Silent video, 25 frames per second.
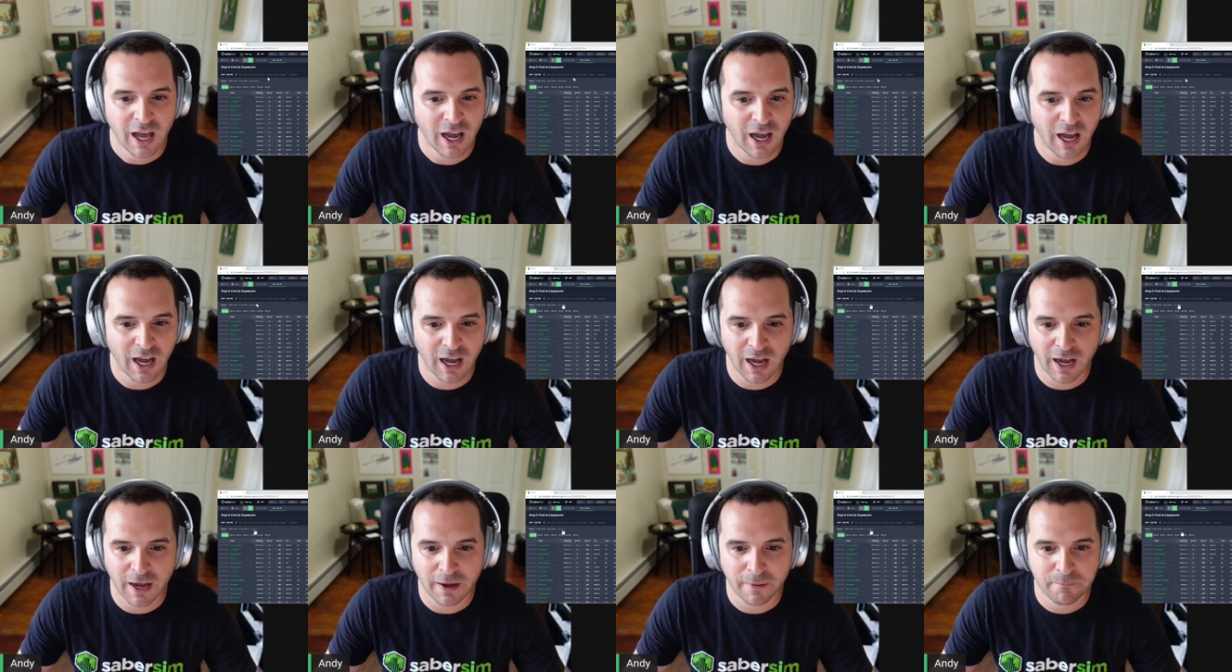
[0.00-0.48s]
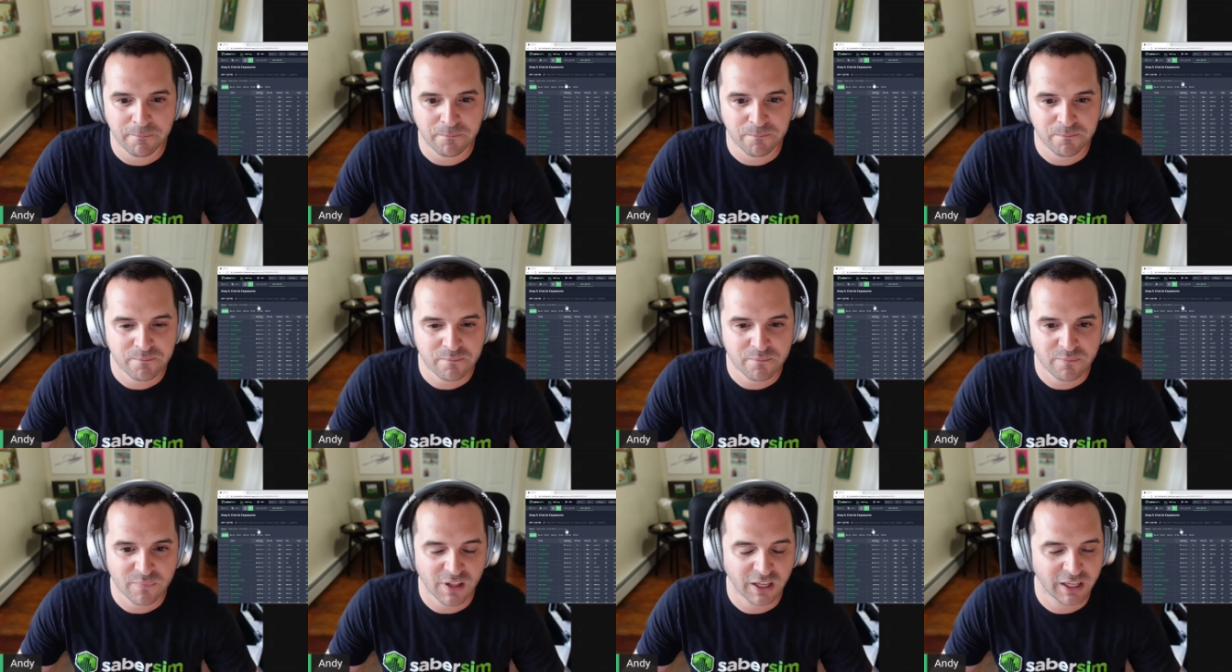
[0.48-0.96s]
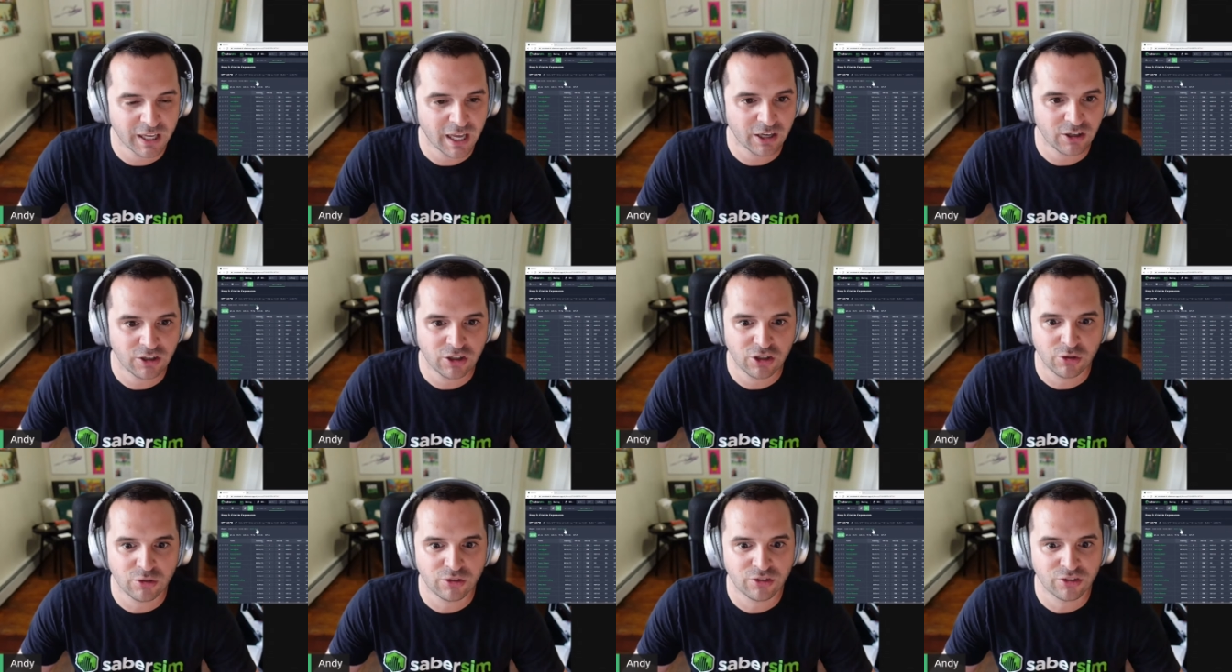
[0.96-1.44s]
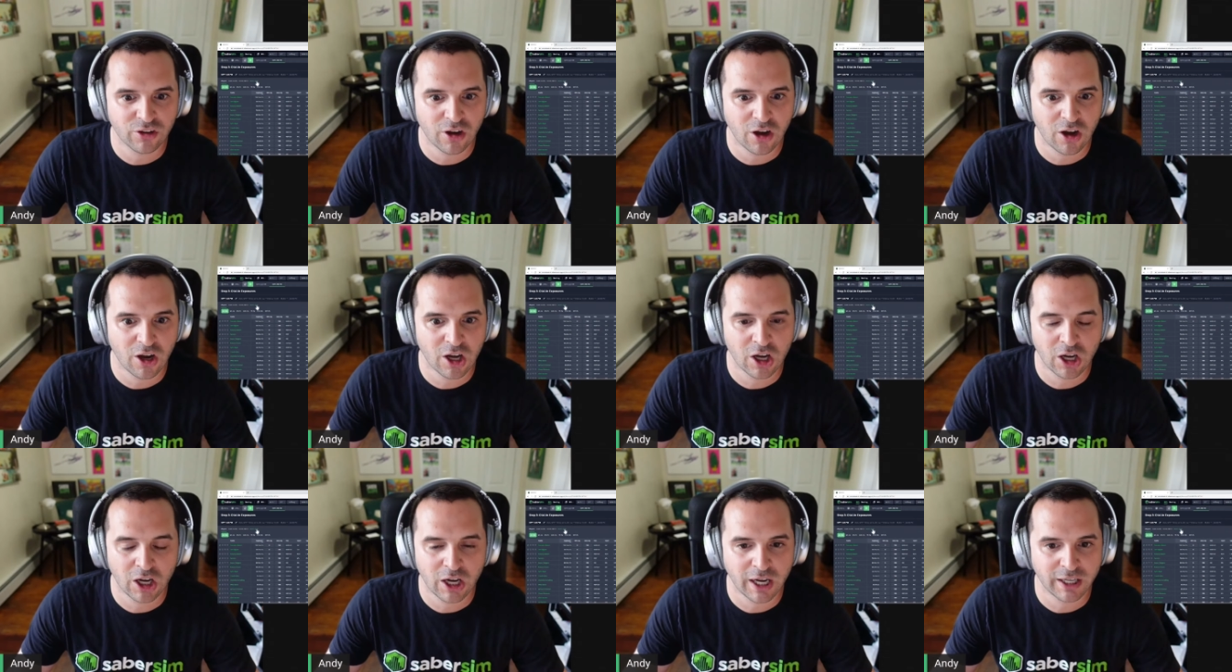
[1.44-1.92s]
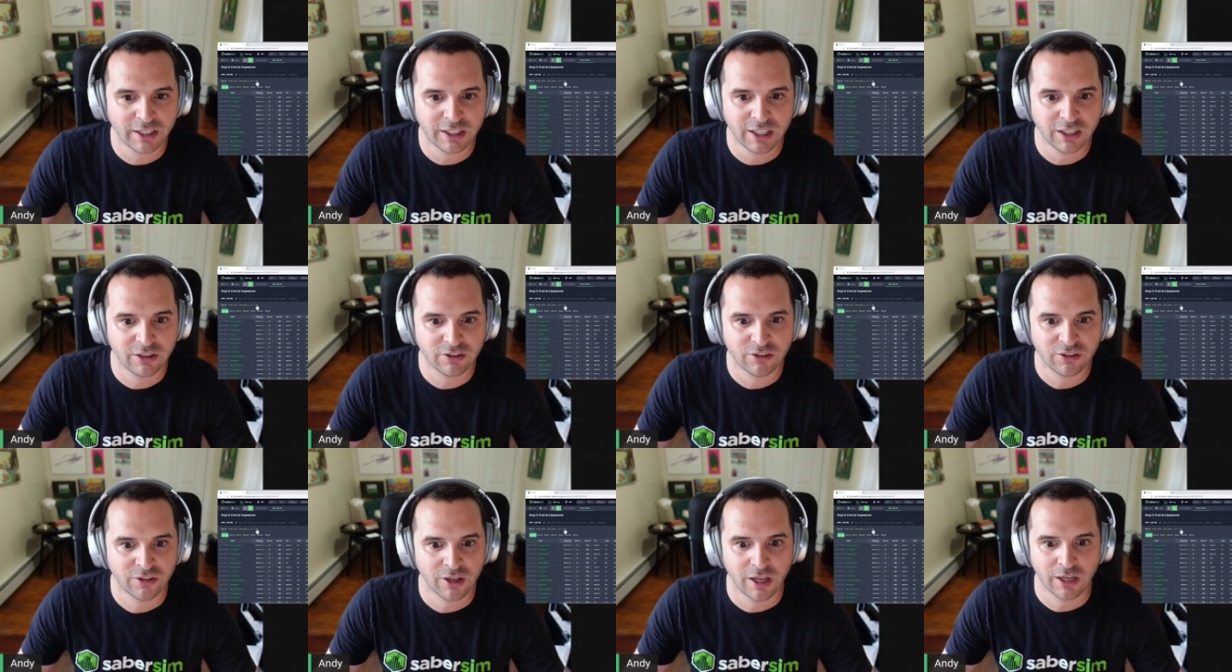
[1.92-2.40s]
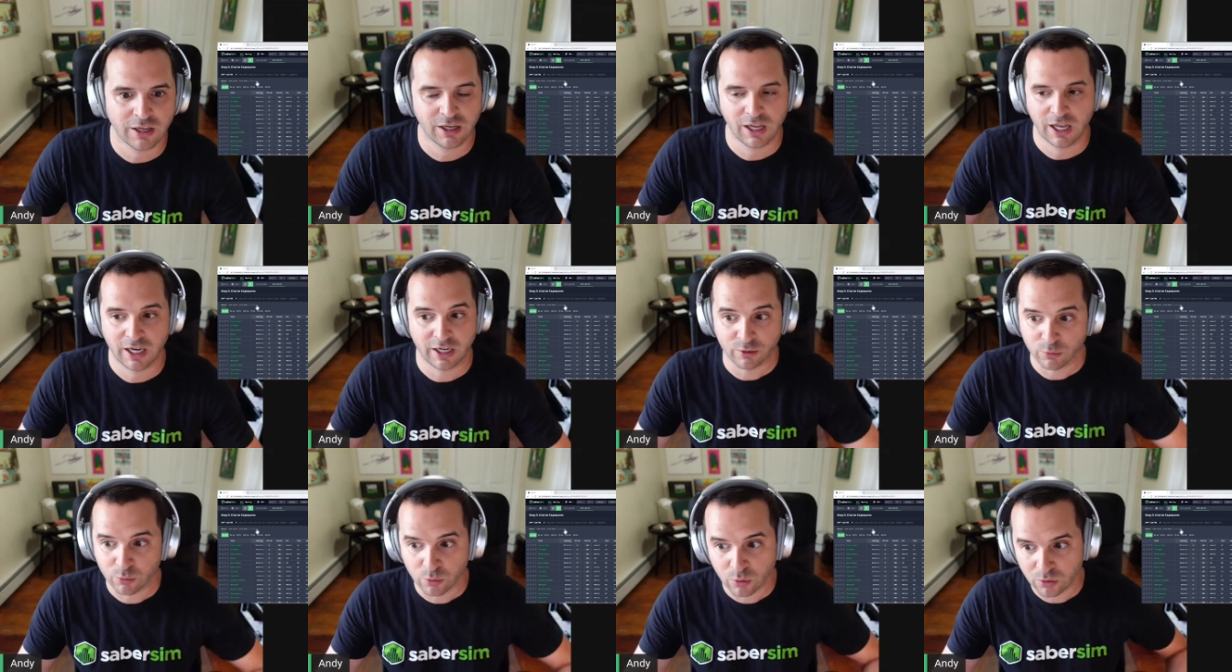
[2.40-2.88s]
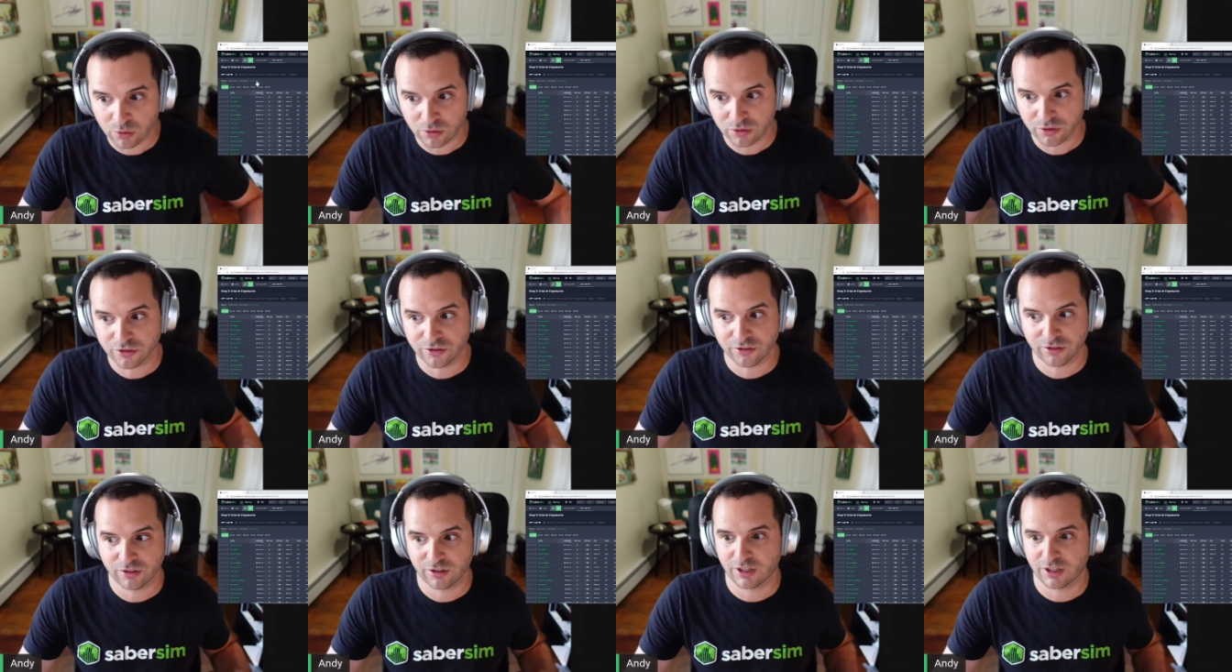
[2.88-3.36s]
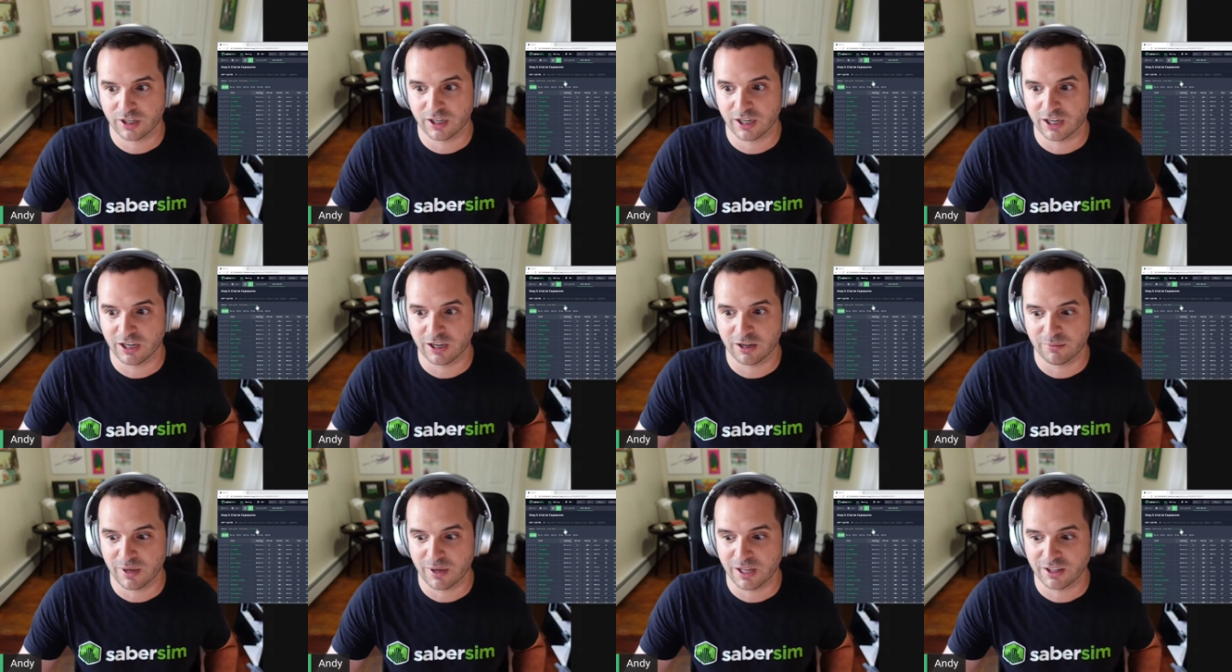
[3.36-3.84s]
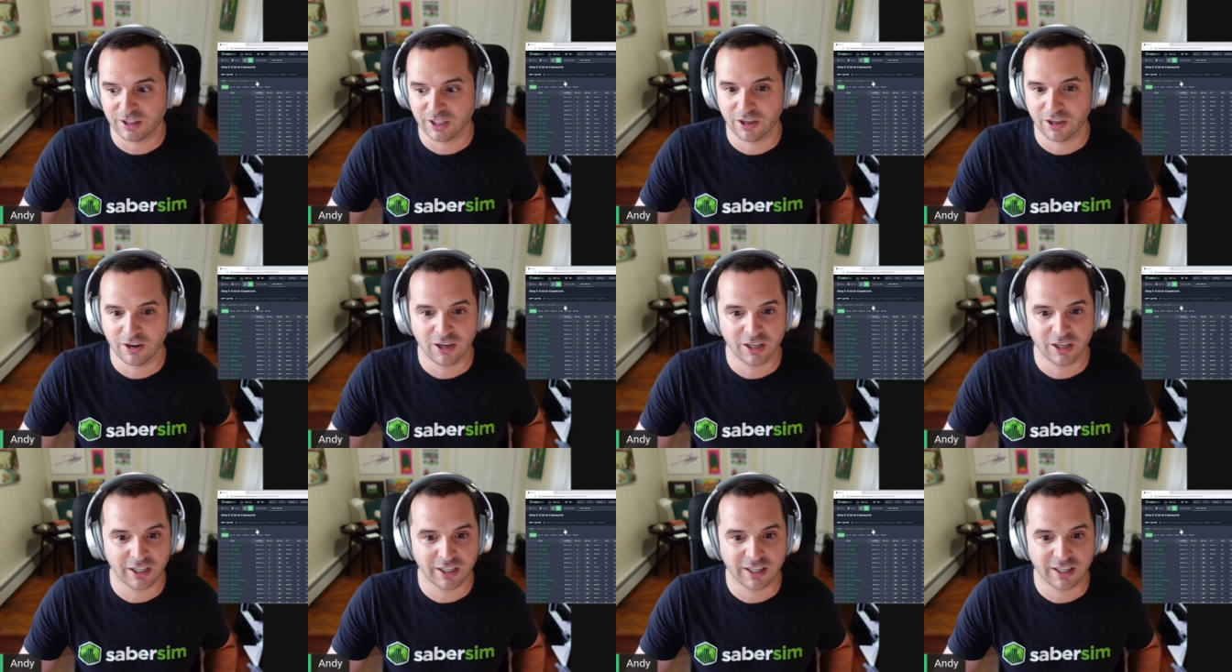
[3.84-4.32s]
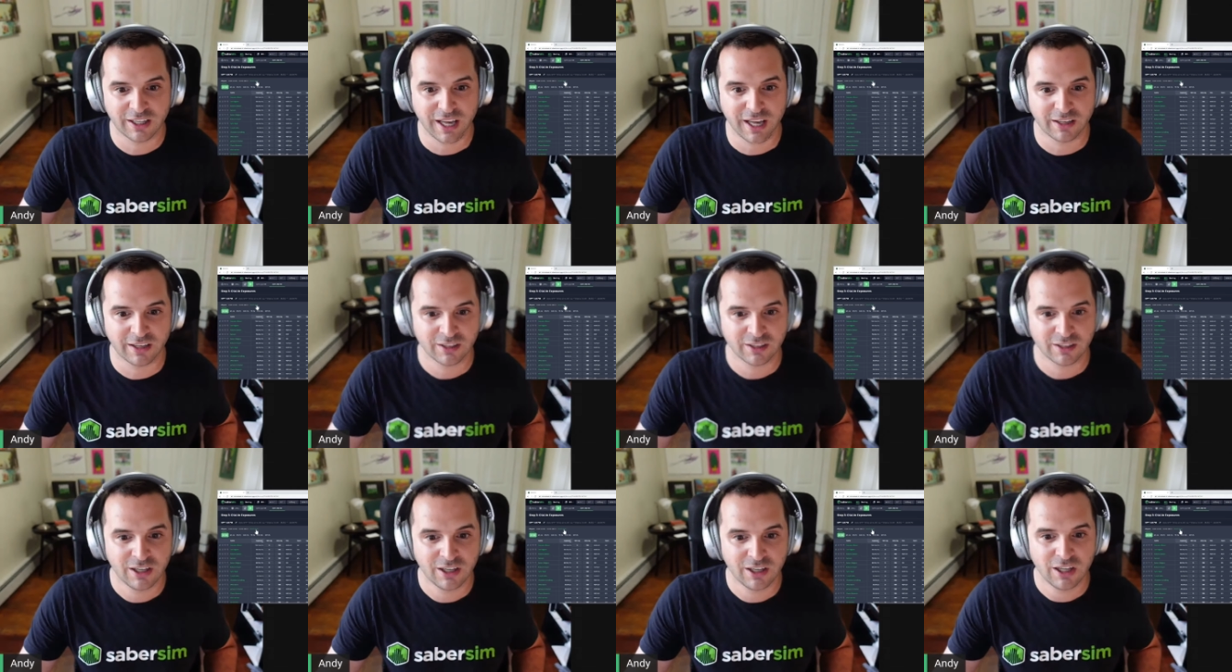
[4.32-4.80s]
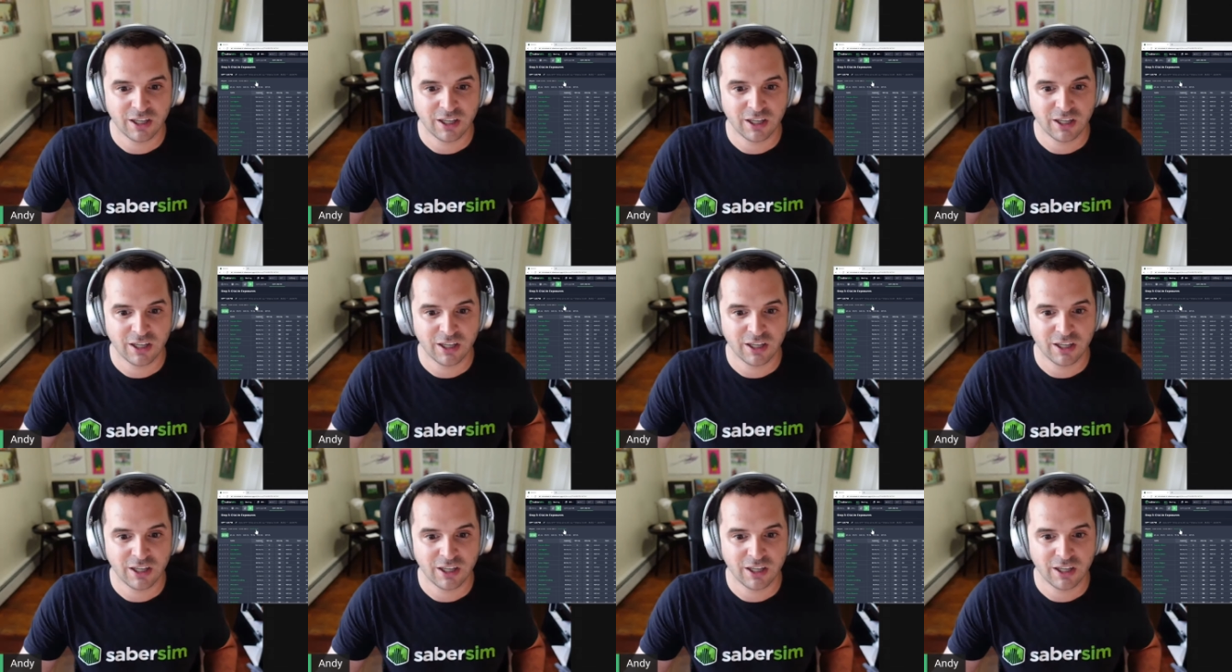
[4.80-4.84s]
Again, you saw I didn't set any rules, anything at all like that.